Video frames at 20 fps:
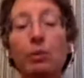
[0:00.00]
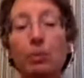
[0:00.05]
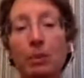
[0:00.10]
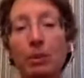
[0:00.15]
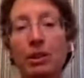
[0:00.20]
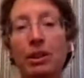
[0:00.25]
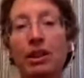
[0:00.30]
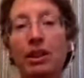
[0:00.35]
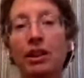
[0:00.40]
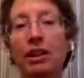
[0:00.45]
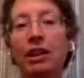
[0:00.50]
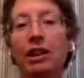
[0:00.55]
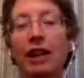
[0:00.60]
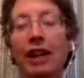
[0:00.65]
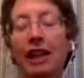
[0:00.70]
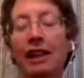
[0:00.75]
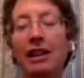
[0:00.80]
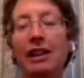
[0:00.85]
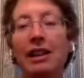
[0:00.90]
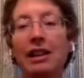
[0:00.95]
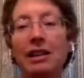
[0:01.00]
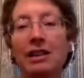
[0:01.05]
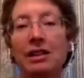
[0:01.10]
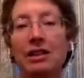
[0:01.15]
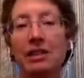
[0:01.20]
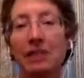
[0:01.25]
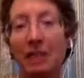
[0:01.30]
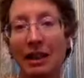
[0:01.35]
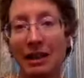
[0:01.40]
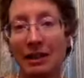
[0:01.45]
particular
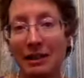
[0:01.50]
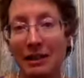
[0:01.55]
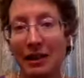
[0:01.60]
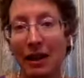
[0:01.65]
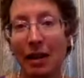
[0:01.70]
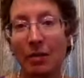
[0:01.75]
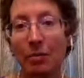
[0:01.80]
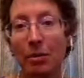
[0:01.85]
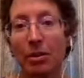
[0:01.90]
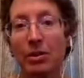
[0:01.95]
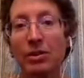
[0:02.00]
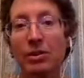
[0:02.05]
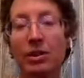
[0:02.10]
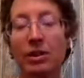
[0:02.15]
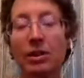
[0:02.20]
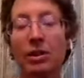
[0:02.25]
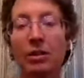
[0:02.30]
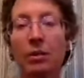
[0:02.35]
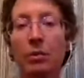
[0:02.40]
allegations against that person